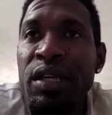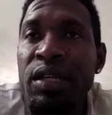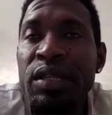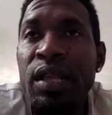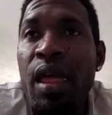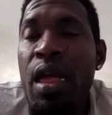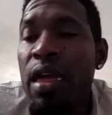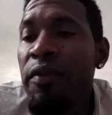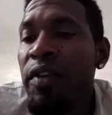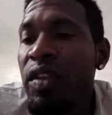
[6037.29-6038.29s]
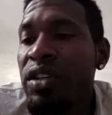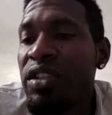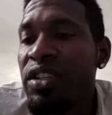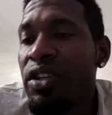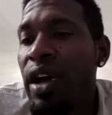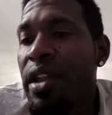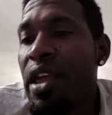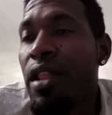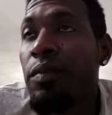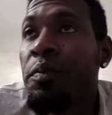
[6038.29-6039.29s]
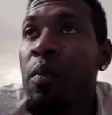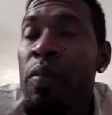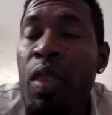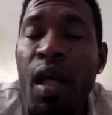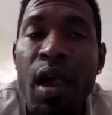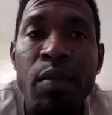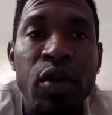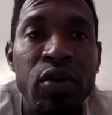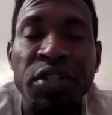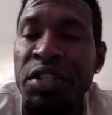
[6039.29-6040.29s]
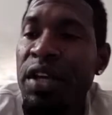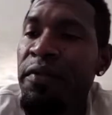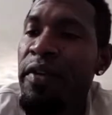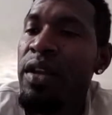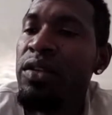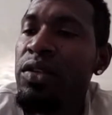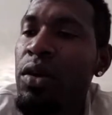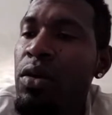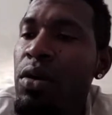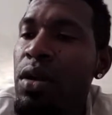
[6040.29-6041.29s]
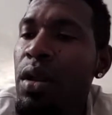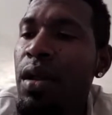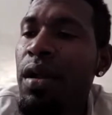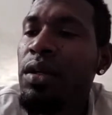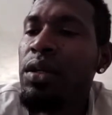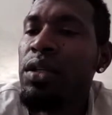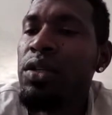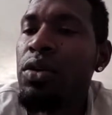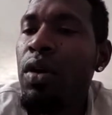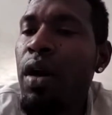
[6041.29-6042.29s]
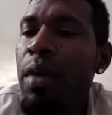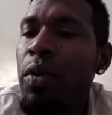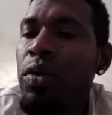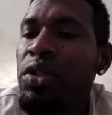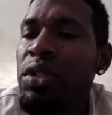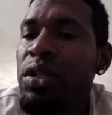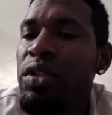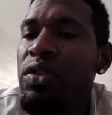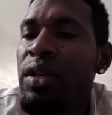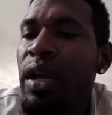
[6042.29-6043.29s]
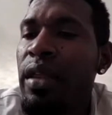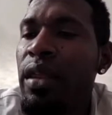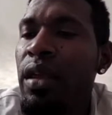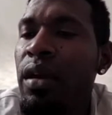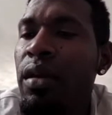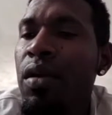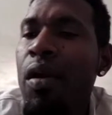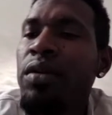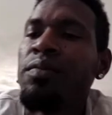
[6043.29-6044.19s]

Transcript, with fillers: This, if you just join in, um, coach not feeling so good, so I'm hosting it tonight here.